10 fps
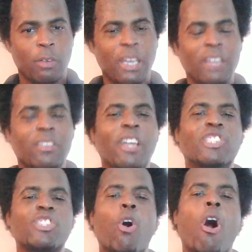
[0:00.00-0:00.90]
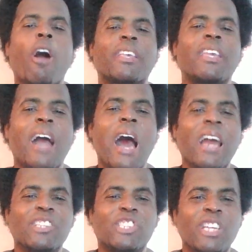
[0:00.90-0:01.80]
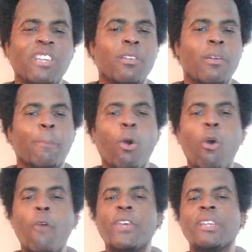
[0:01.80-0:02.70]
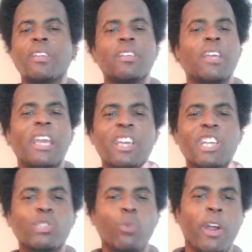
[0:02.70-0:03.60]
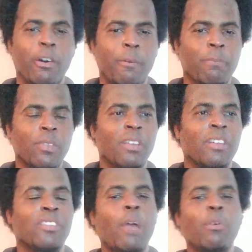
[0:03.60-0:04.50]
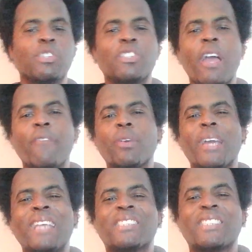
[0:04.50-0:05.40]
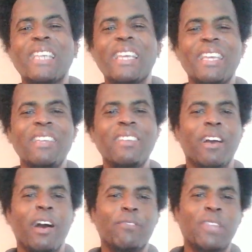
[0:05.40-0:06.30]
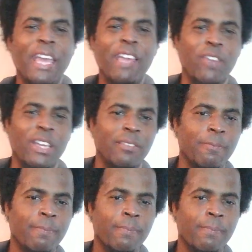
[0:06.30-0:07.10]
Okay, there's no archaeology proven in Israel. There was never a city of David.